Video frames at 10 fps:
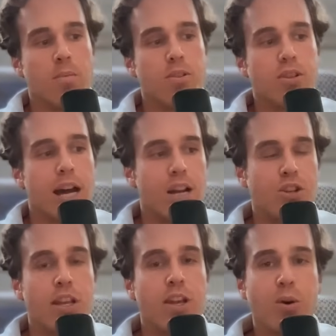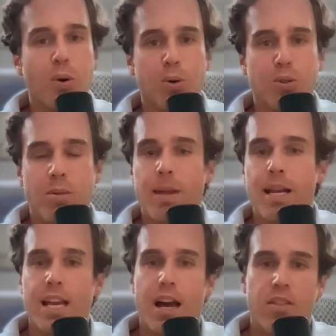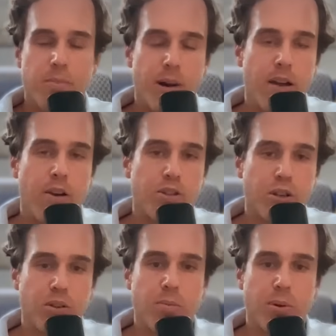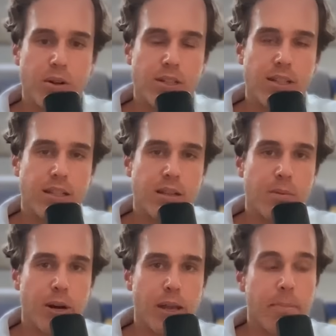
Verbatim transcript: which are actually core to many other biological processes in the body.